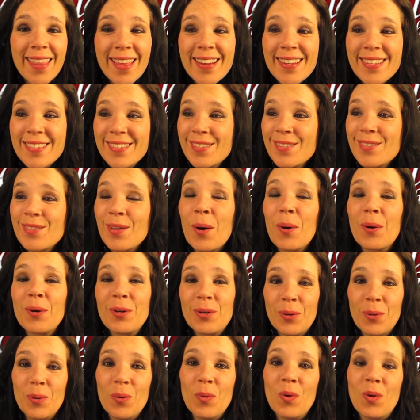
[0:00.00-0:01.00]
that is so
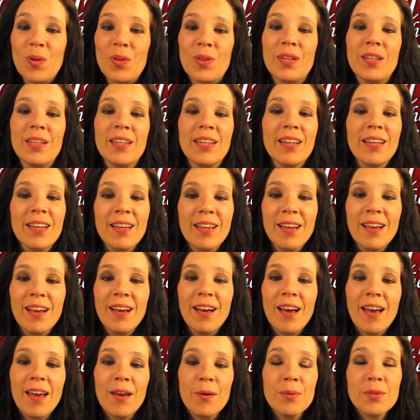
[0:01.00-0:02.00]
cool.
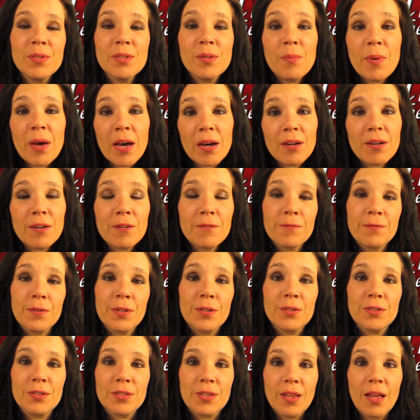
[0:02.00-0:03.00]
It was about her
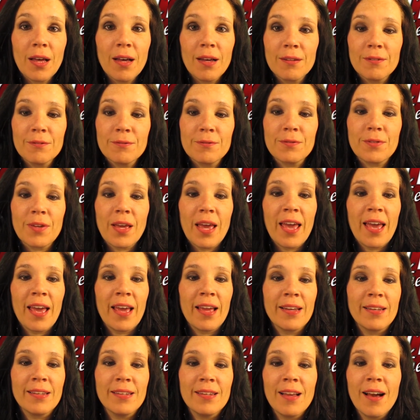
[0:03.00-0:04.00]
first love,
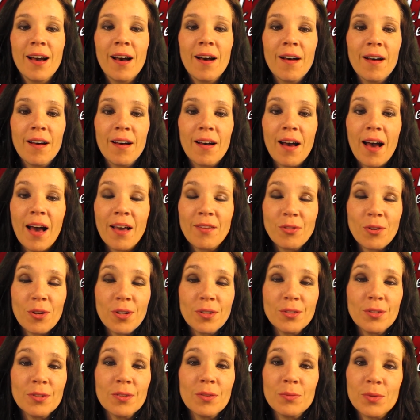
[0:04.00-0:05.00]
and uh, I
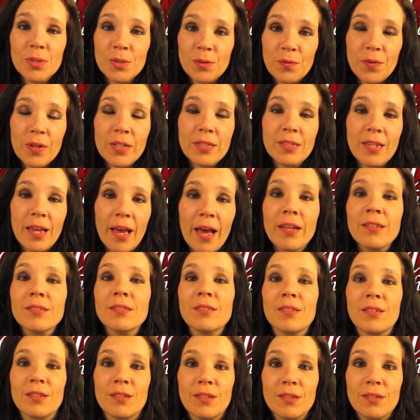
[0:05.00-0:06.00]
thought it was
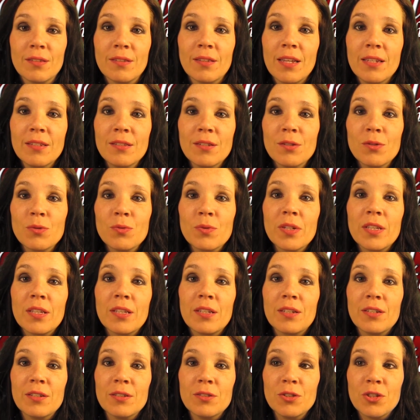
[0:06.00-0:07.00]
fantastic. They did a
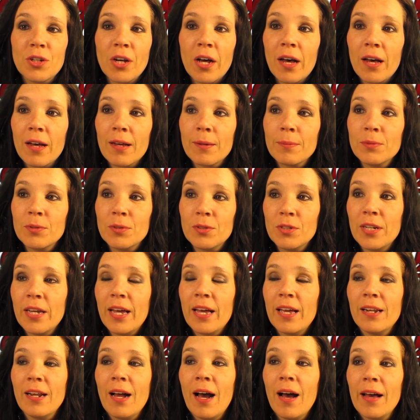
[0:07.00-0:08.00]
really good job. She
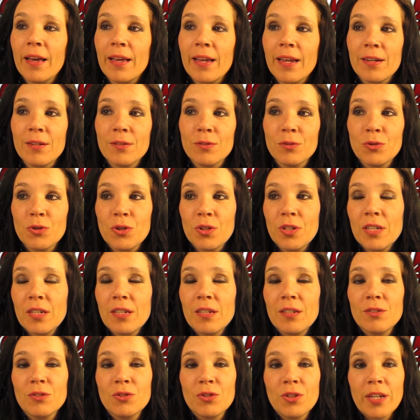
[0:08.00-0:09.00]
had high
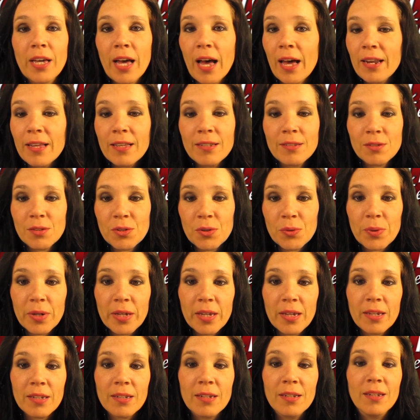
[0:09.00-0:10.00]
energy. She got into
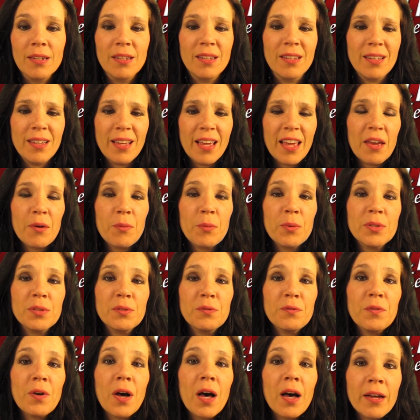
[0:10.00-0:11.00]
it. It was
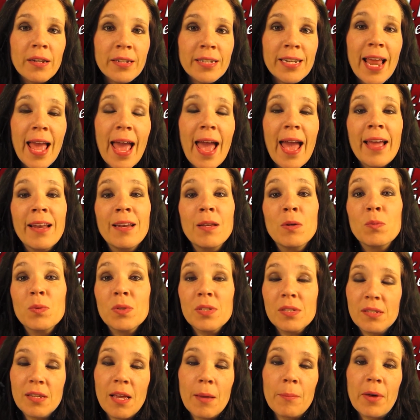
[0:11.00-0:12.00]
fun, and it
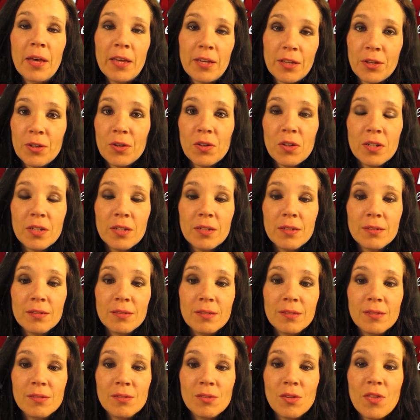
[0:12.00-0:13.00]
was semi-good.
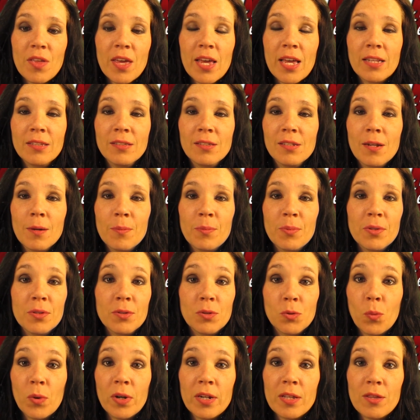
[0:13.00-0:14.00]
So they ended up with a
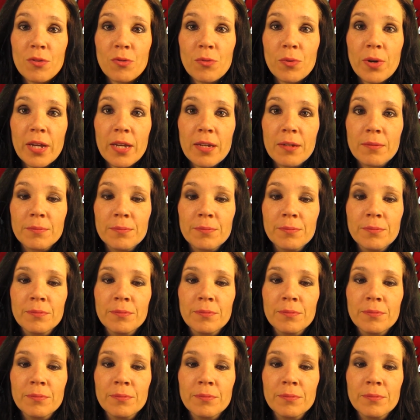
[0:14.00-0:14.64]
23.